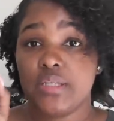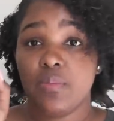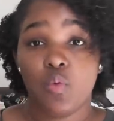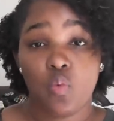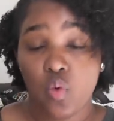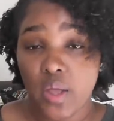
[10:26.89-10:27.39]

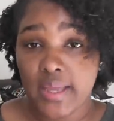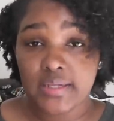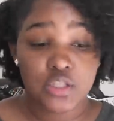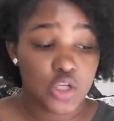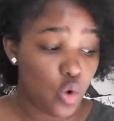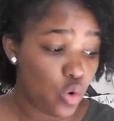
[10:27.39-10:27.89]
Number
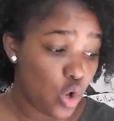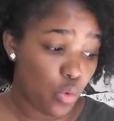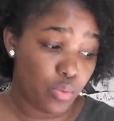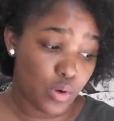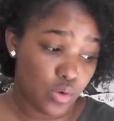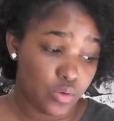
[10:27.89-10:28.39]
one, don't go
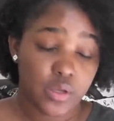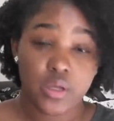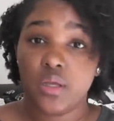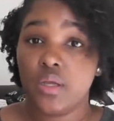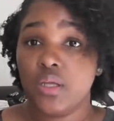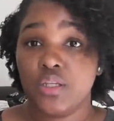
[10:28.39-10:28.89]
broke.
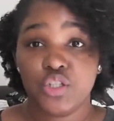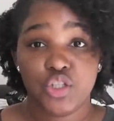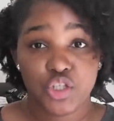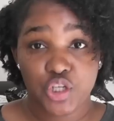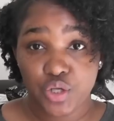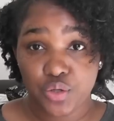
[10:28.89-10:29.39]

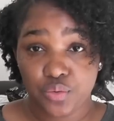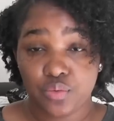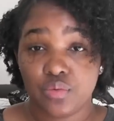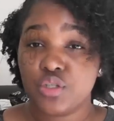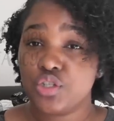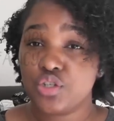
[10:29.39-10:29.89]
Two,
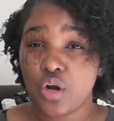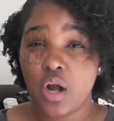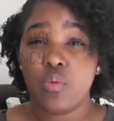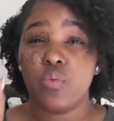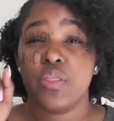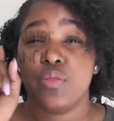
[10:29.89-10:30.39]

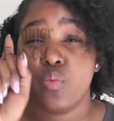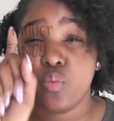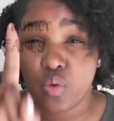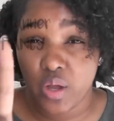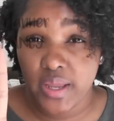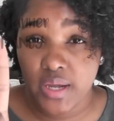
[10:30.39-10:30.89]
start with
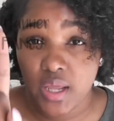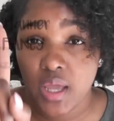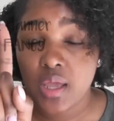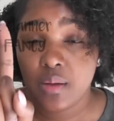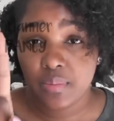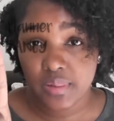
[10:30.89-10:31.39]
one
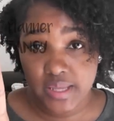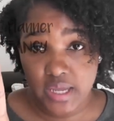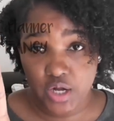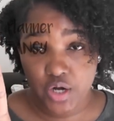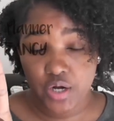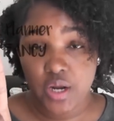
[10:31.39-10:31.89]

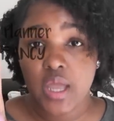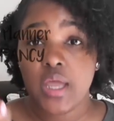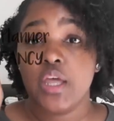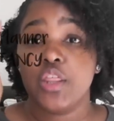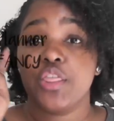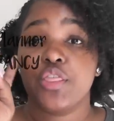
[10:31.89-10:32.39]
planner.
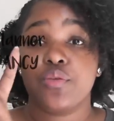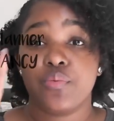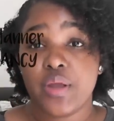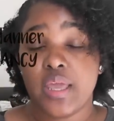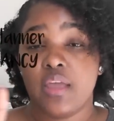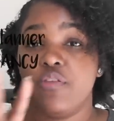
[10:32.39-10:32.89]

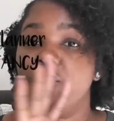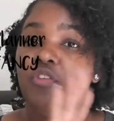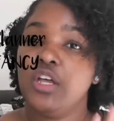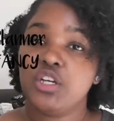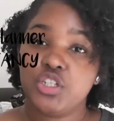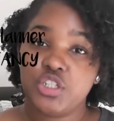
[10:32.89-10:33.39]
Three,
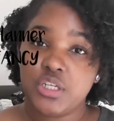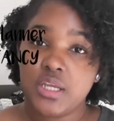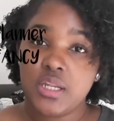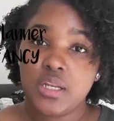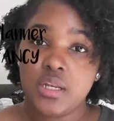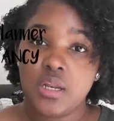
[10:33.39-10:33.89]

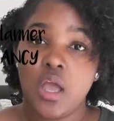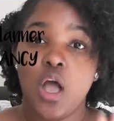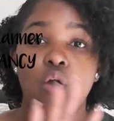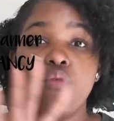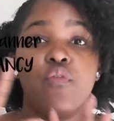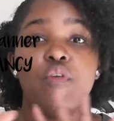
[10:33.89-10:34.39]
function
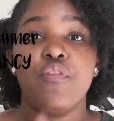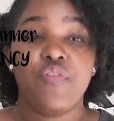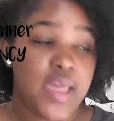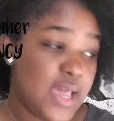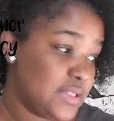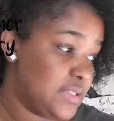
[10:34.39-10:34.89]
over
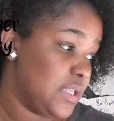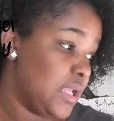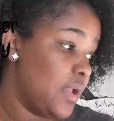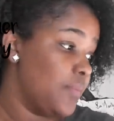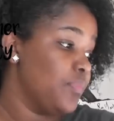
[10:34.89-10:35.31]
fancy.